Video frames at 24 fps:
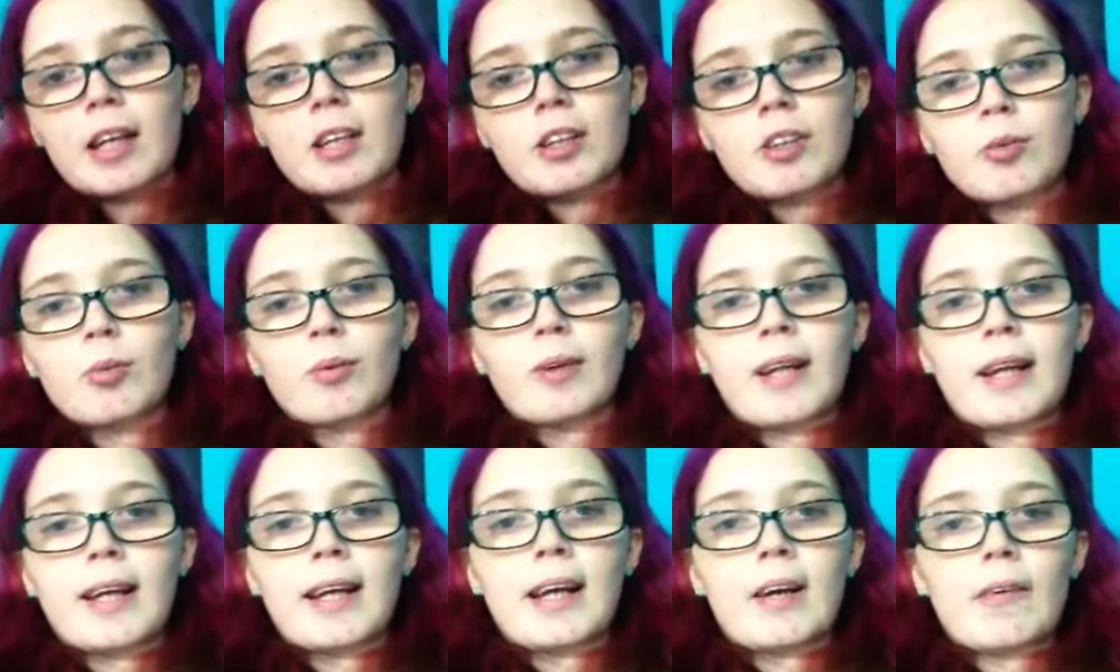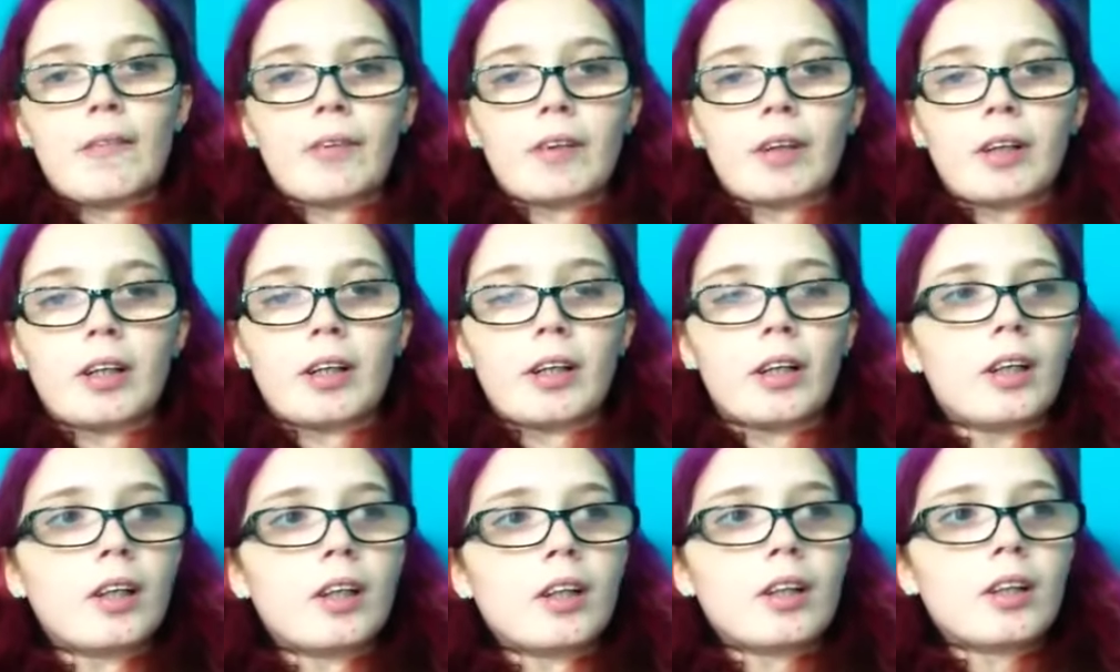I just want to hang out with
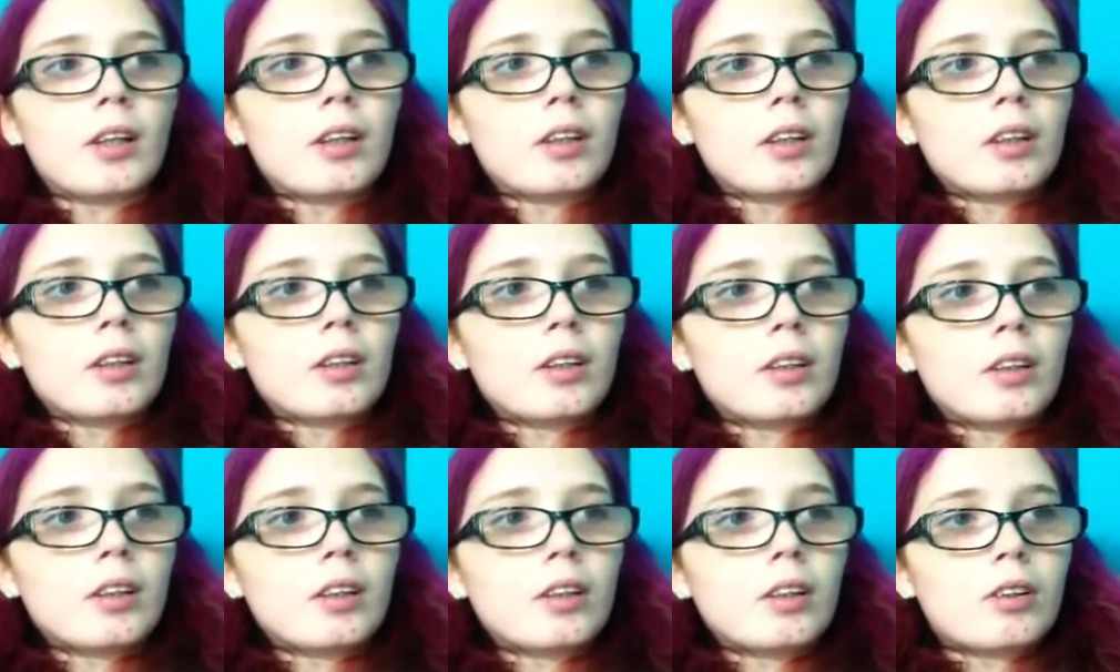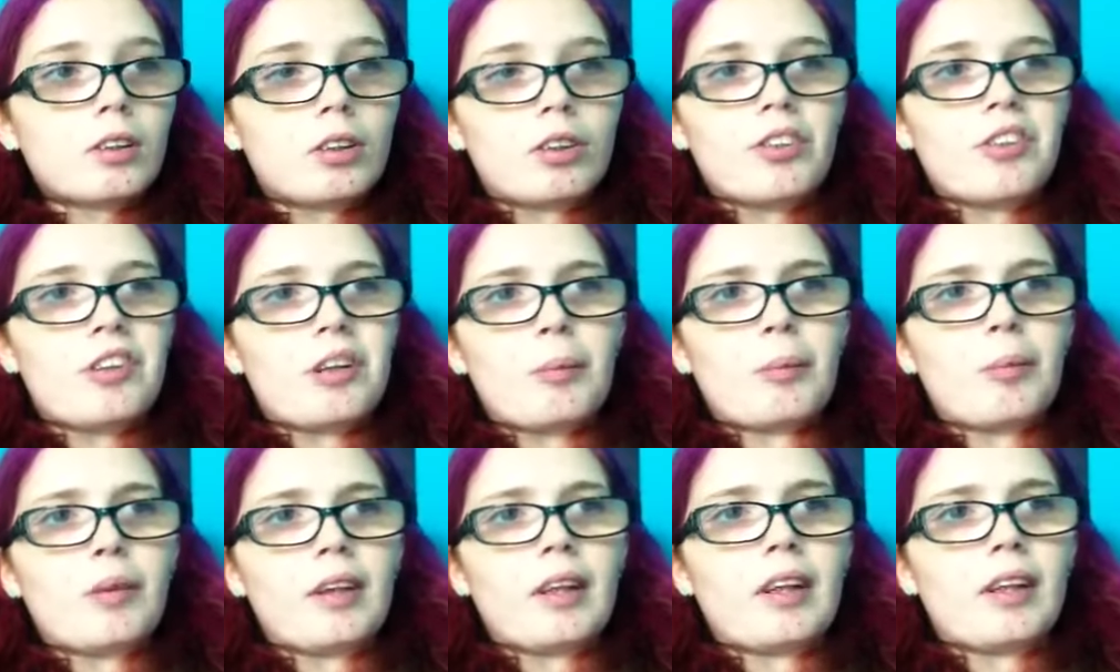her or
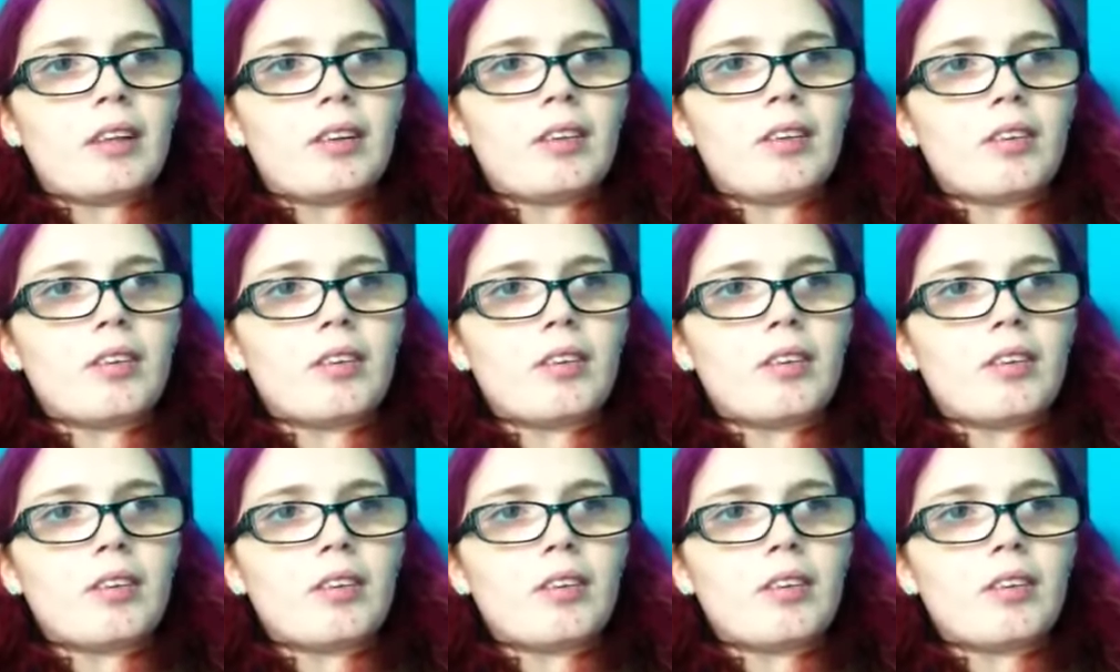something.